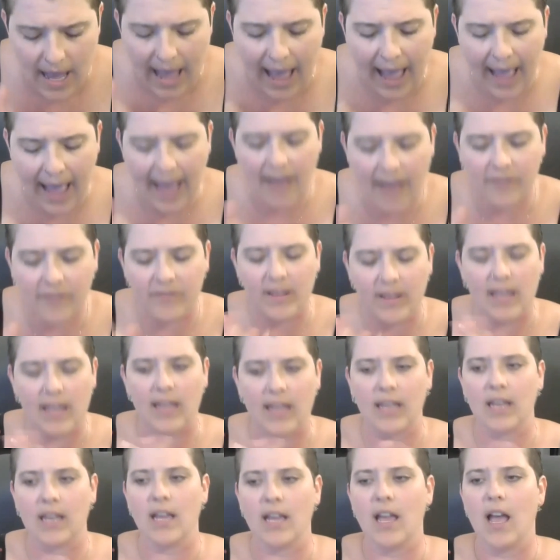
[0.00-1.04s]

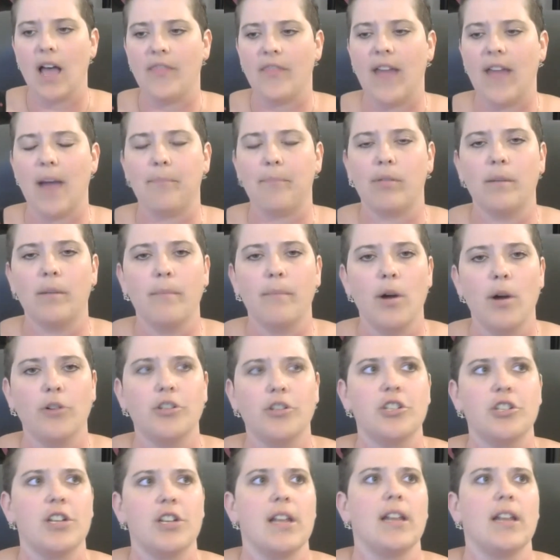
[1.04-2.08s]
having that
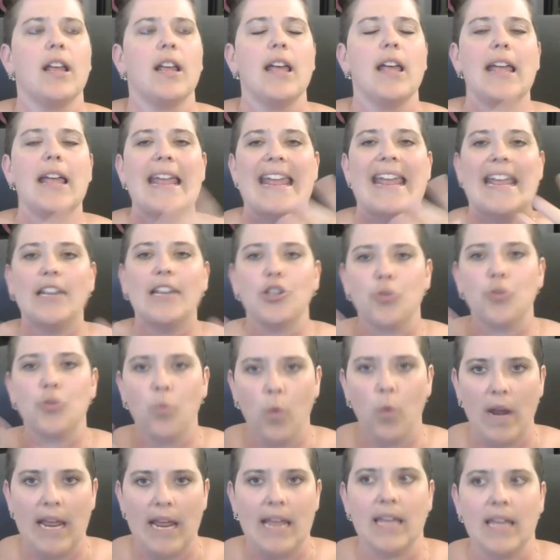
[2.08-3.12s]
promotion each
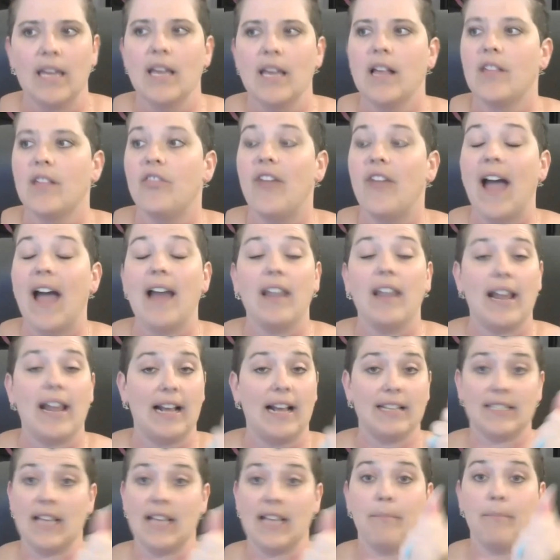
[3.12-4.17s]
week, that, like I
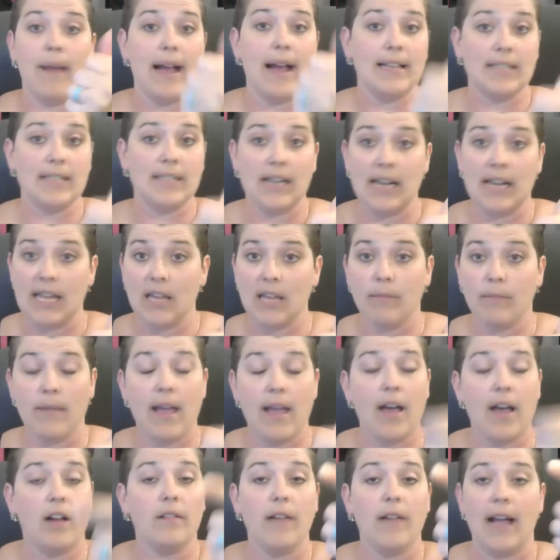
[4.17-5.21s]
said, mine's in an
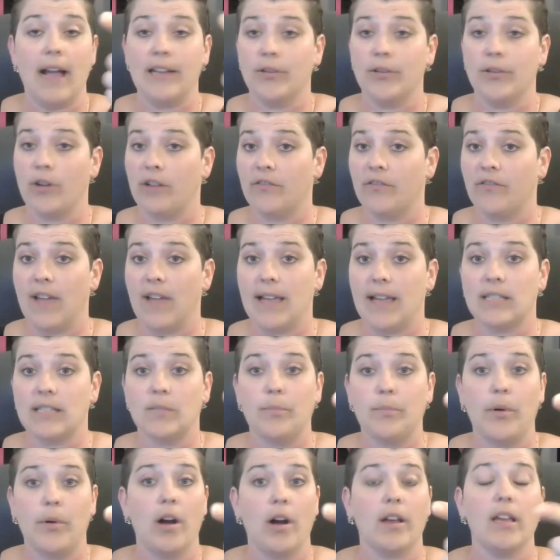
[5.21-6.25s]
email, I do it on
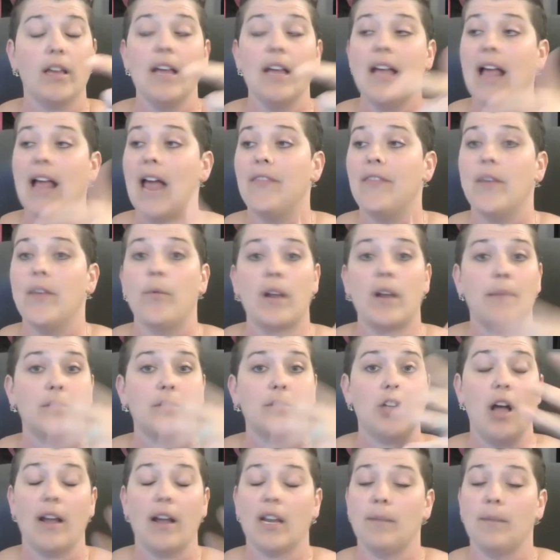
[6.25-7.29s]
Facebook, and then when I'm
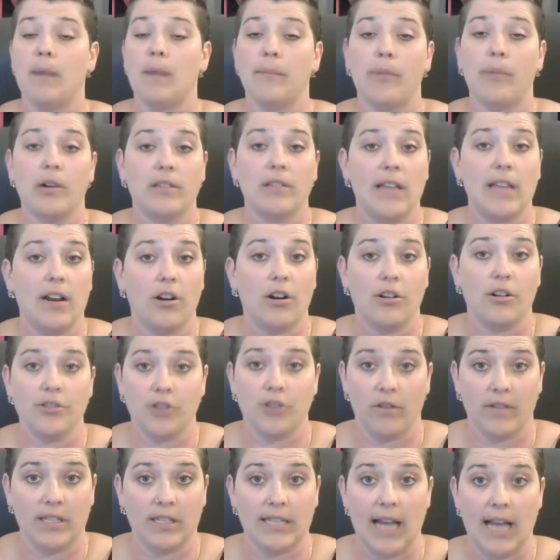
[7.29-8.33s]
talking to my birthday girls
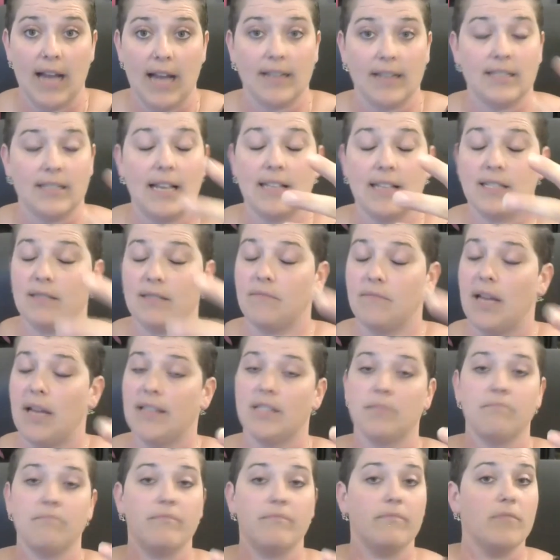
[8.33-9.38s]
over text, that's
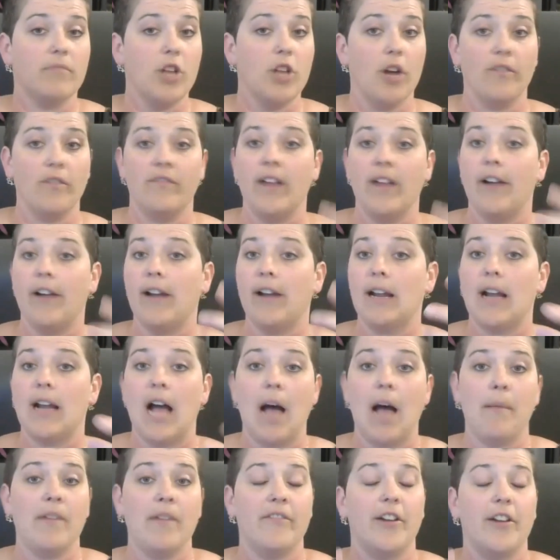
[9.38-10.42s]
that's you know very
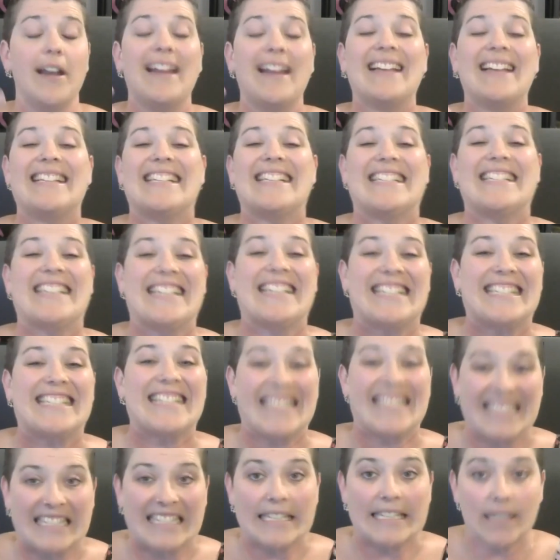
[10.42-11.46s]
common, very
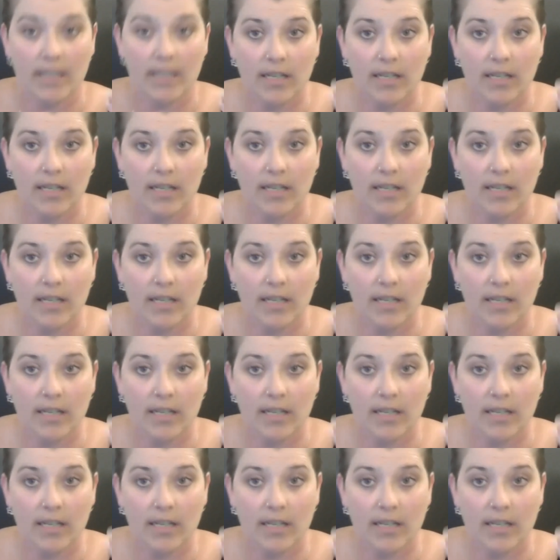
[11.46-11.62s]
consistent